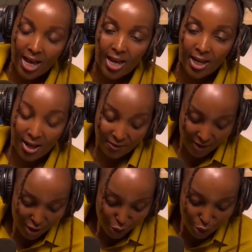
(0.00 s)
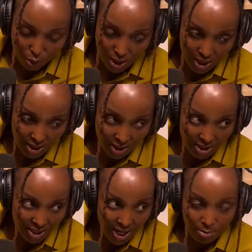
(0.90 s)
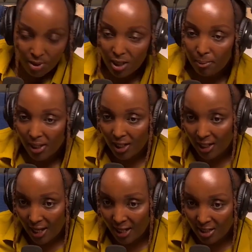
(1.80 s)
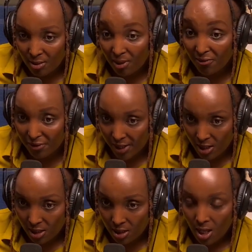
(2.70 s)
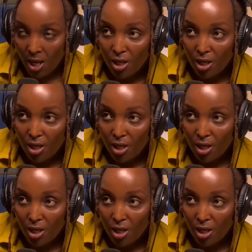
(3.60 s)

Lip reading: I have ensured that I make my clients my friends.